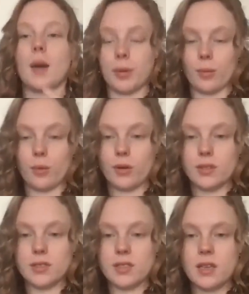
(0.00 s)
upper
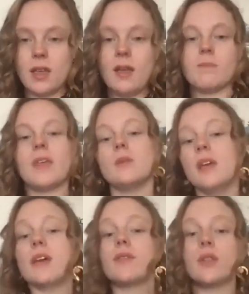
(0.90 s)
world. Then
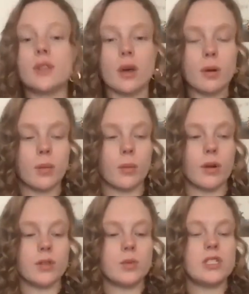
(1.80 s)
we have the lower
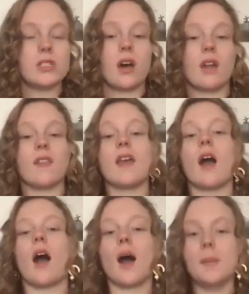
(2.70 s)
world, which is on the
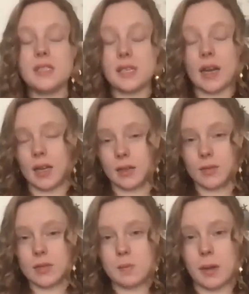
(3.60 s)
opposite end
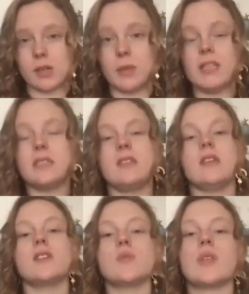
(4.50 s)
of the spectrum. It
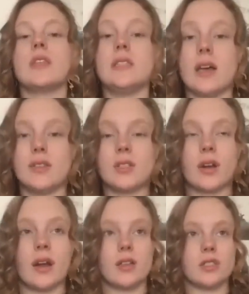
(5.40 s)
deals with the
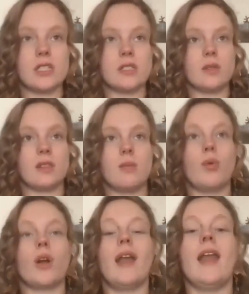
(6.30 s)
denser energies, with the
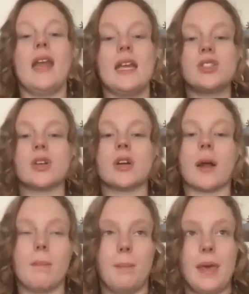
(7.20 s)
more
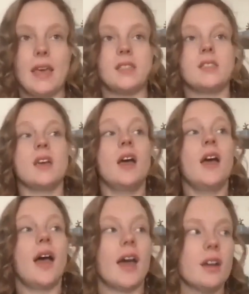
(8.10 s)
nature based
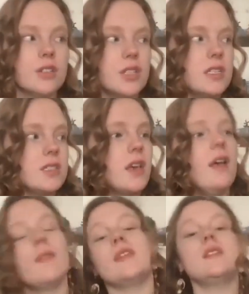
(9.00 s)
energies.
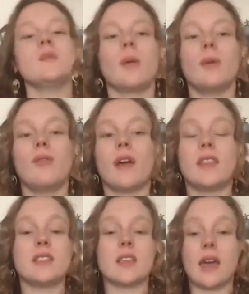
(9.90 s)
This is where we find
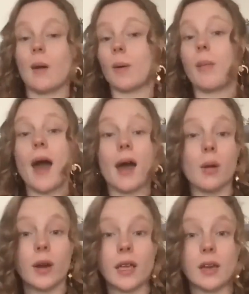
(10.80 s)
things like our
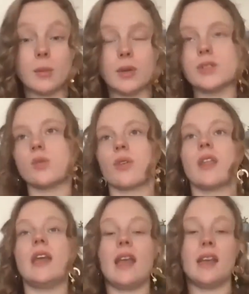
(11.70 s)
power animals or the
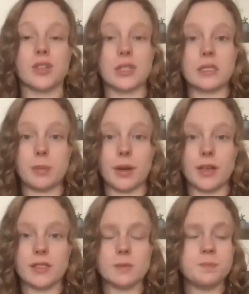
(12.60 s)
nature
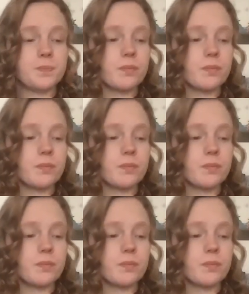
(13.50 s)
spirits.